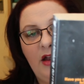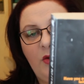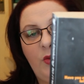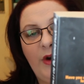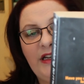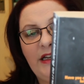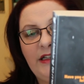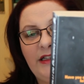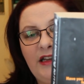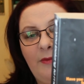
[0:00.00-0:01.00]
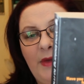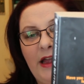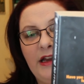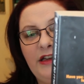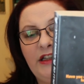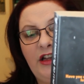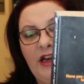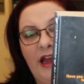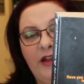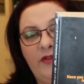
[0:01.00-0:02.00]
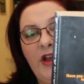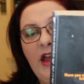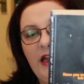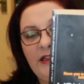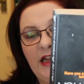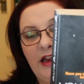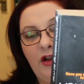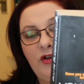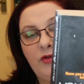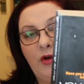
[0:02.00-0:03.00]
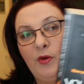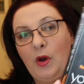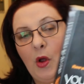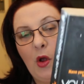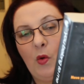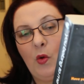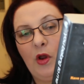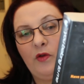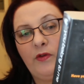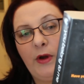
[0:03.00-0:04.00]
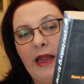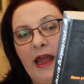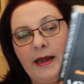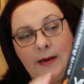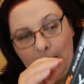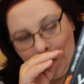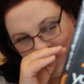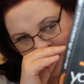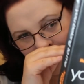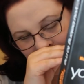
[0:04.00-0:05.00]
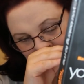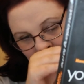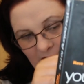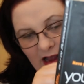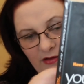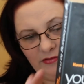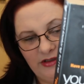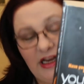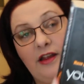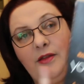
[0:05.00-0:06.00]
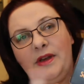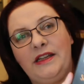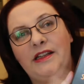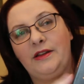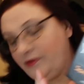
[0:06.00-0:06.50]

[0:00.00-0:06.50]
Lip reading: Ready to step back into her life and take control all over again. Wow. So another one that sounds